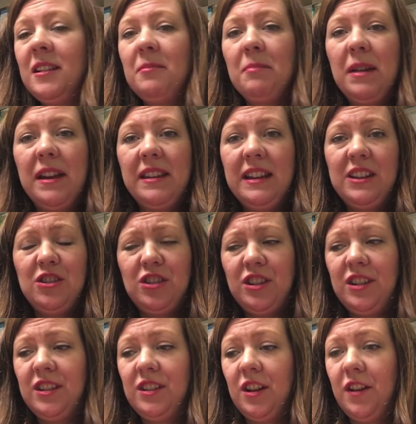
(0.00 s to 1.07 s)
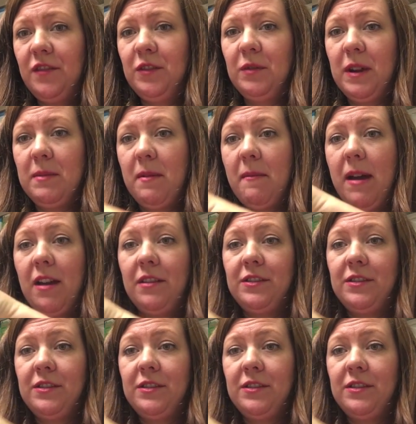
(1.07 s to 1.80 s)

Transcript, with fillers: but it just dissolved away in my mouth.